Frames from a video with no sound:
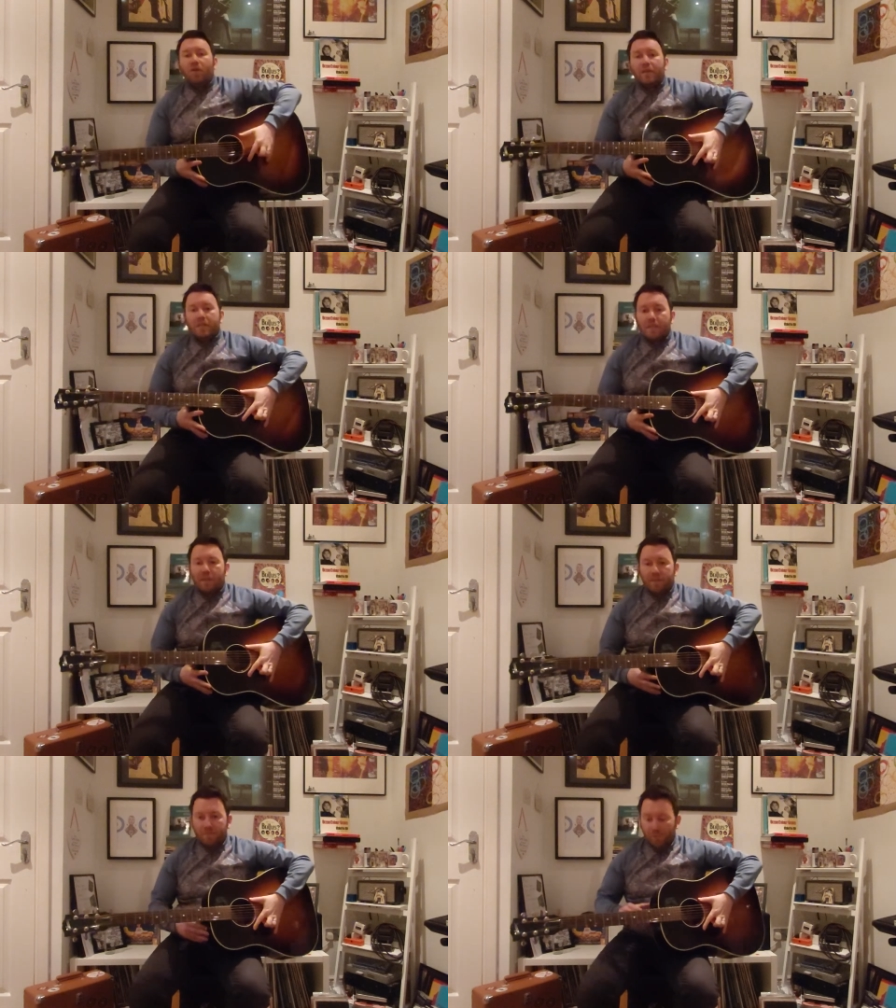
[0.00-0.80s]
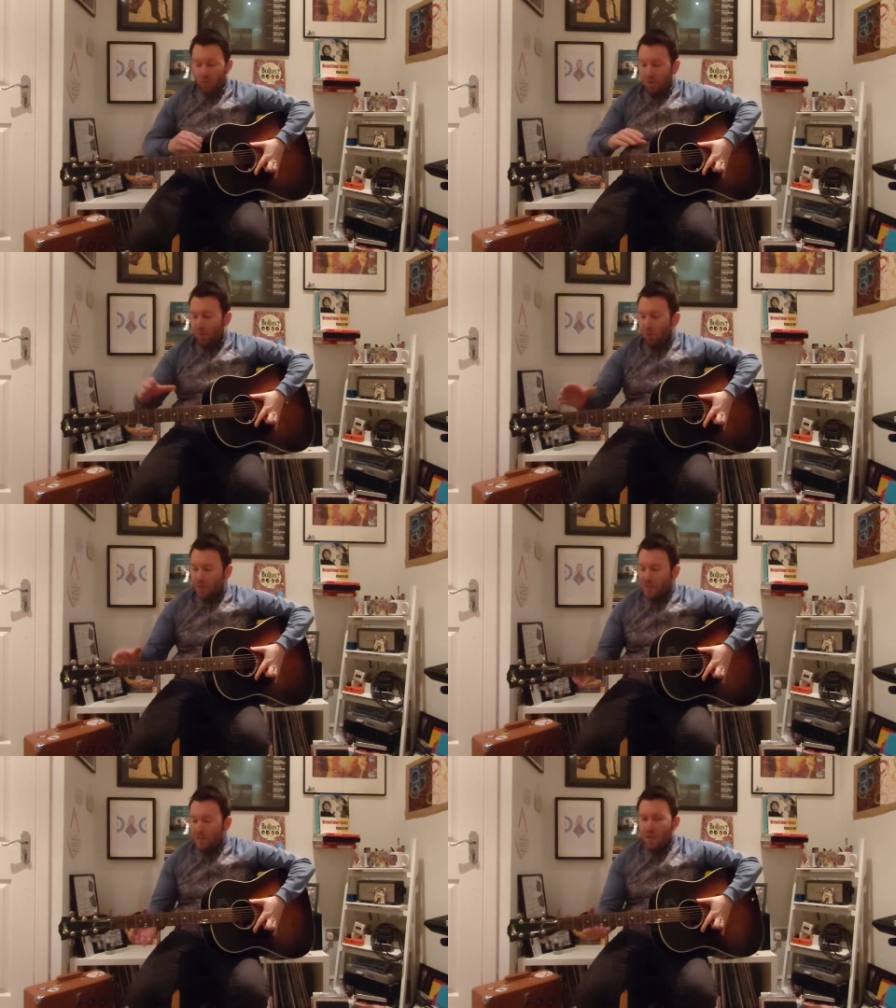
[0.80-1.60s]
a guitar, on a
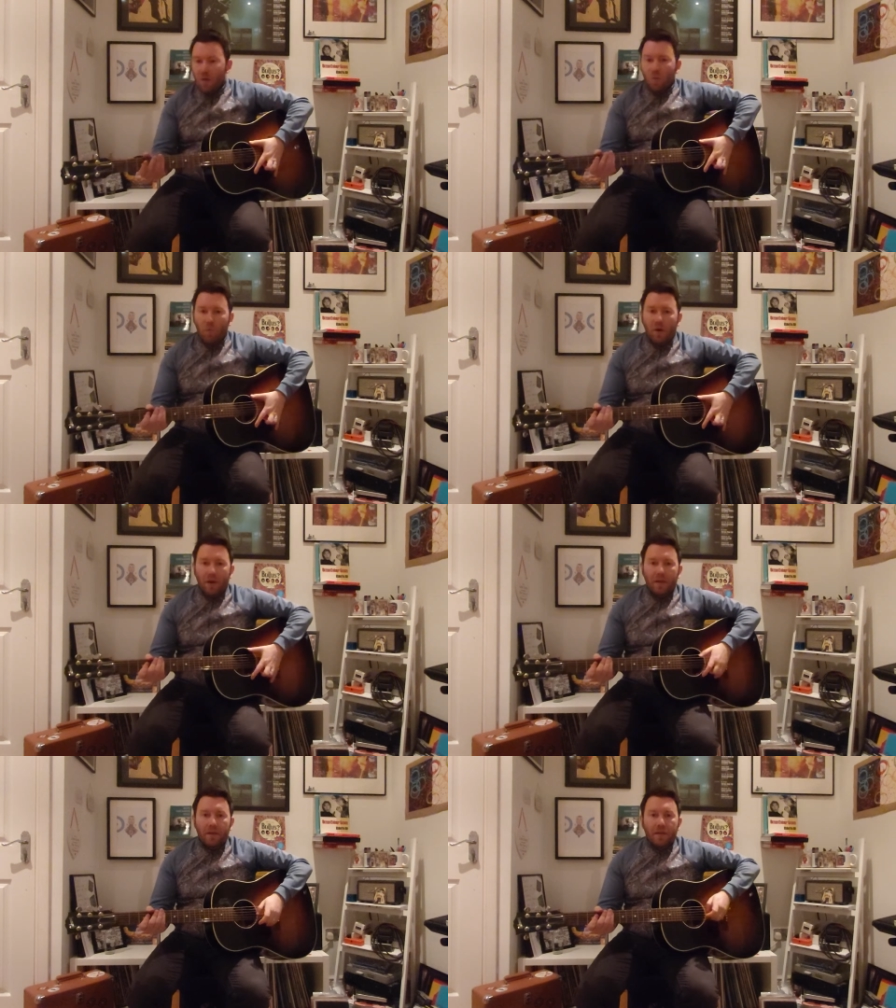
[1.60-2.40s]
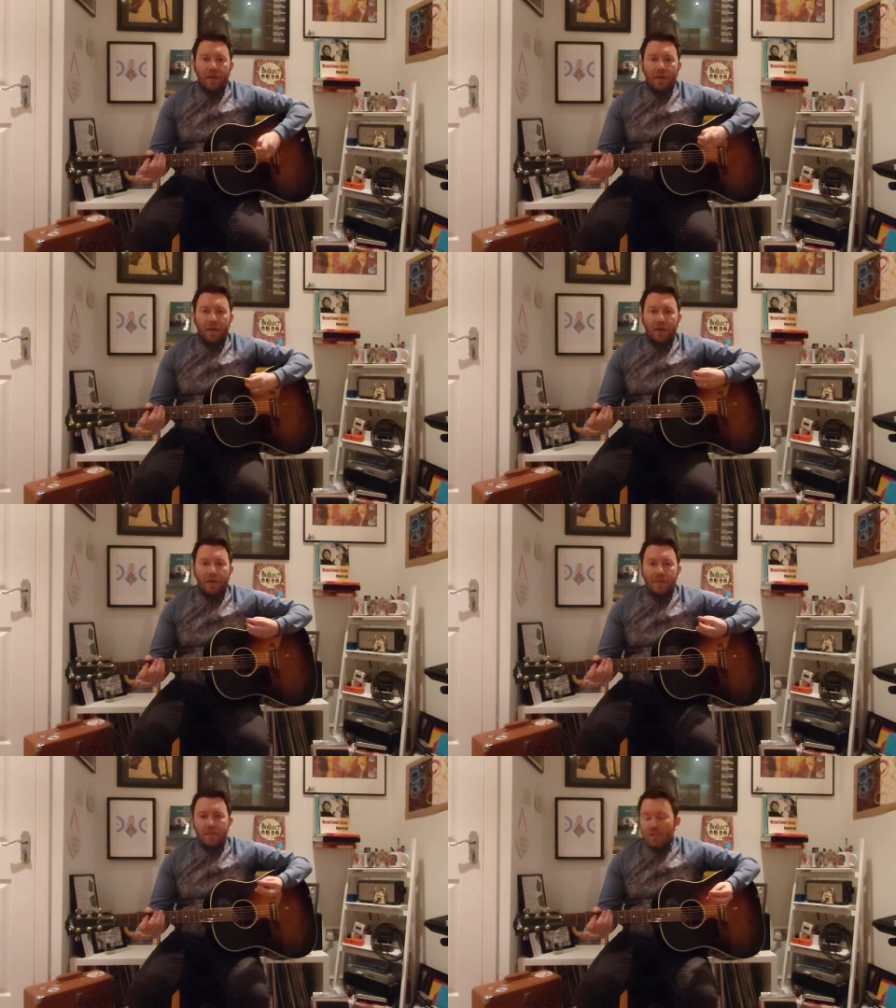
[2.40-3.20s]
body, when I
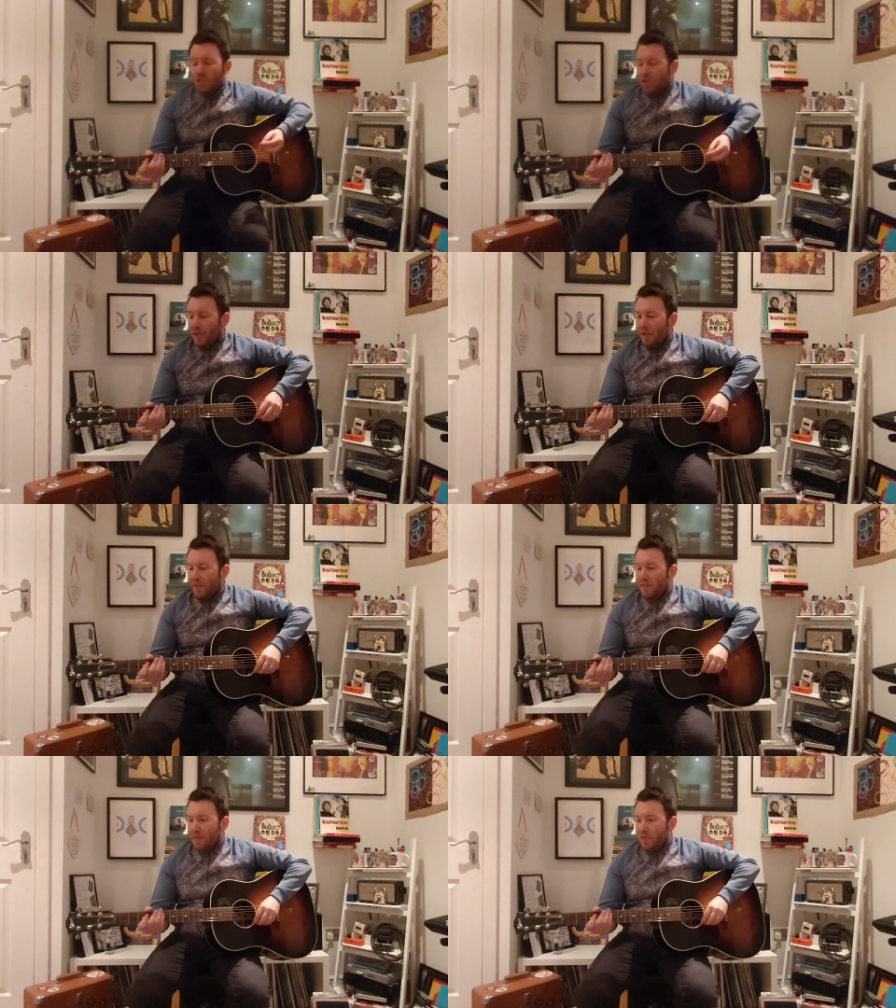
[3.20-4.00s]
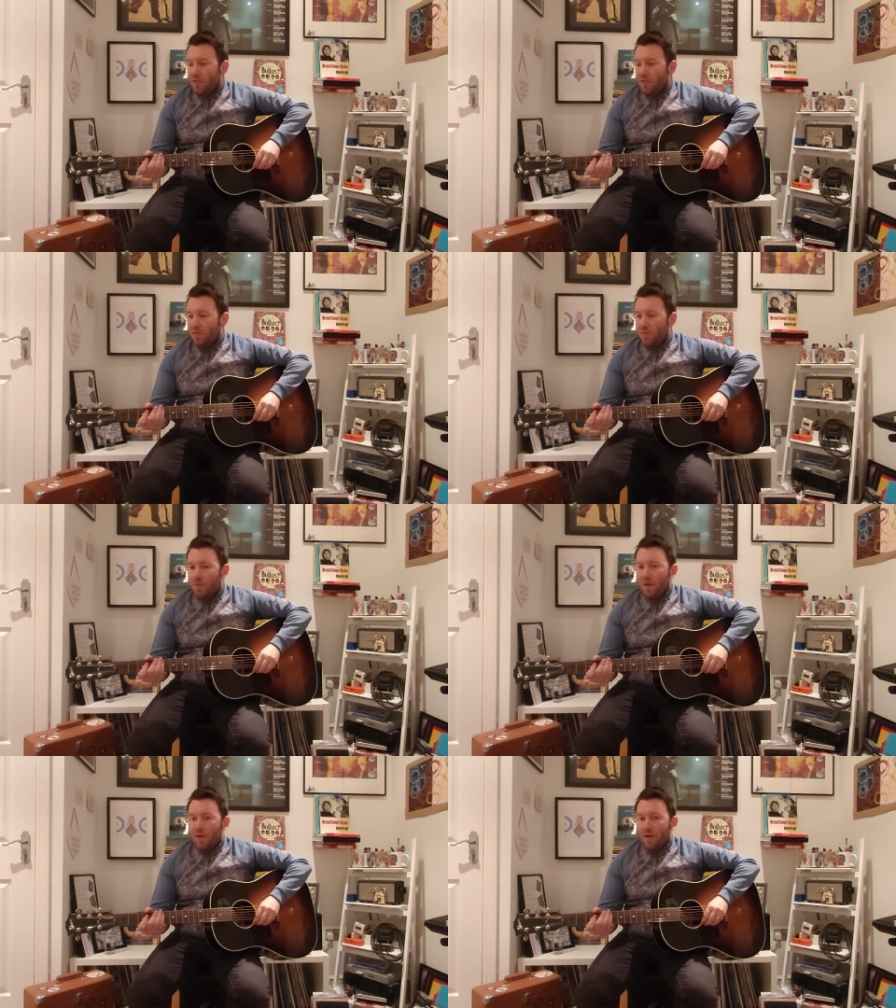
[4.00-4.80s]
teach
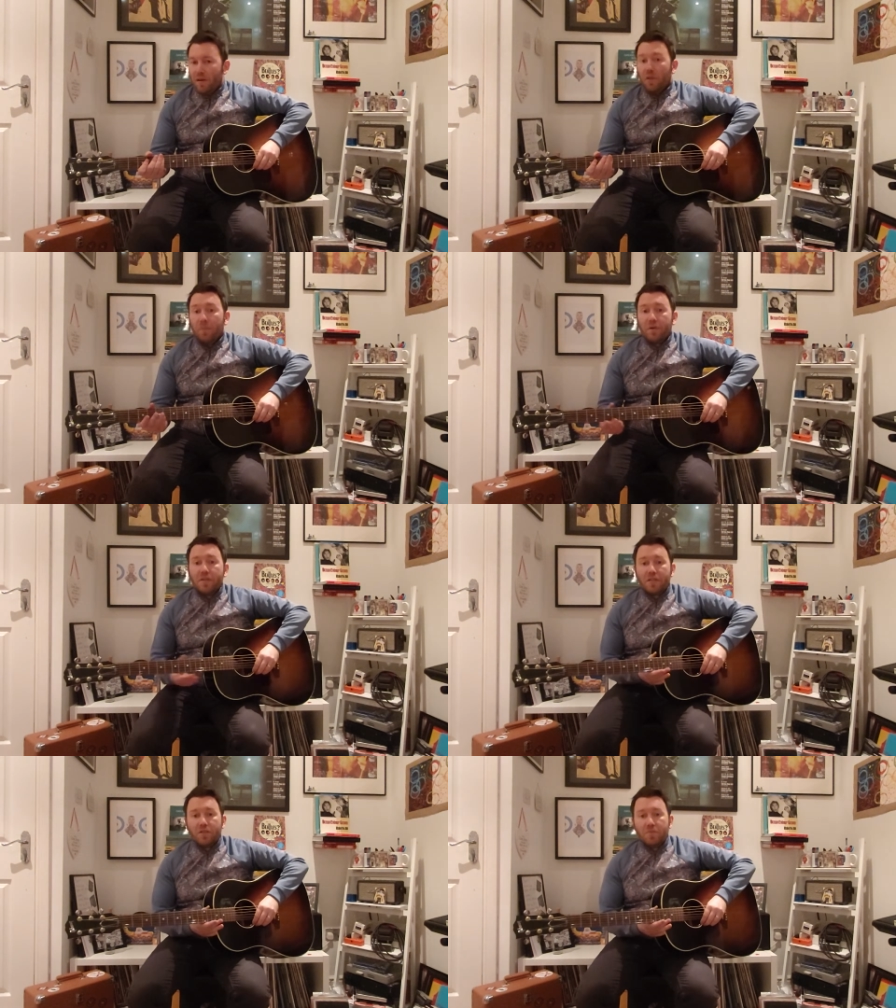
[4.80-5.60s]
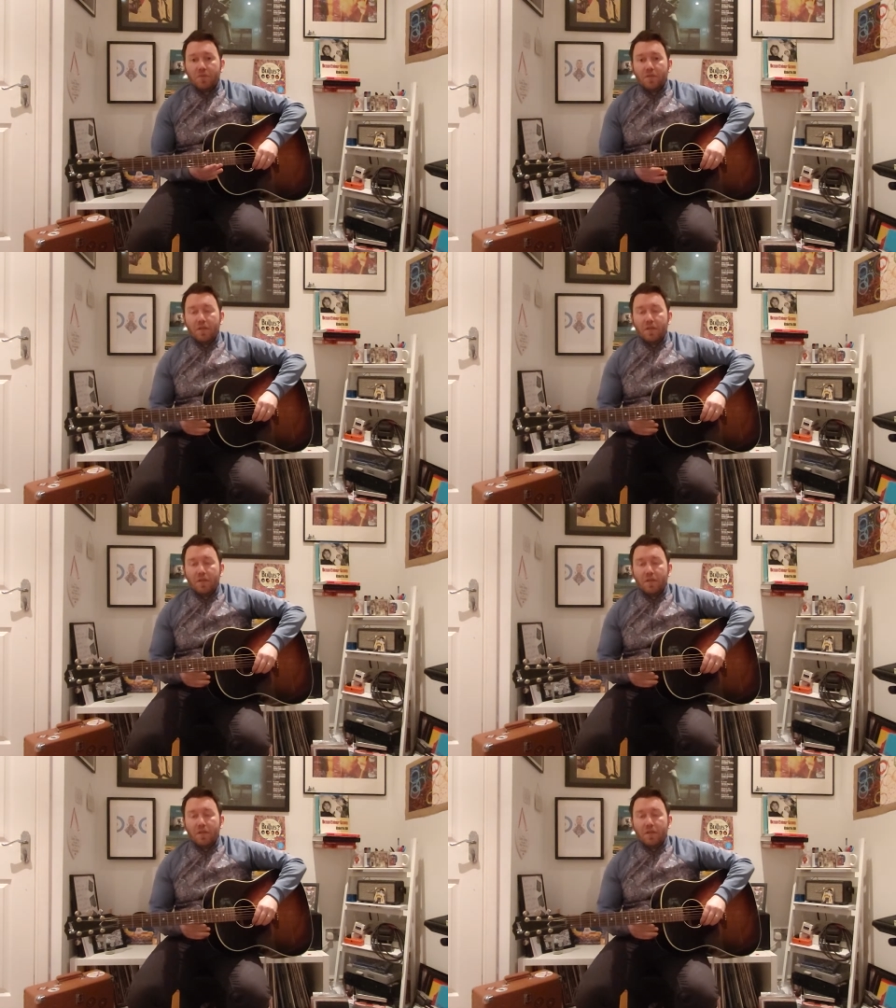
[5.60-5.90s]
with numbering systems.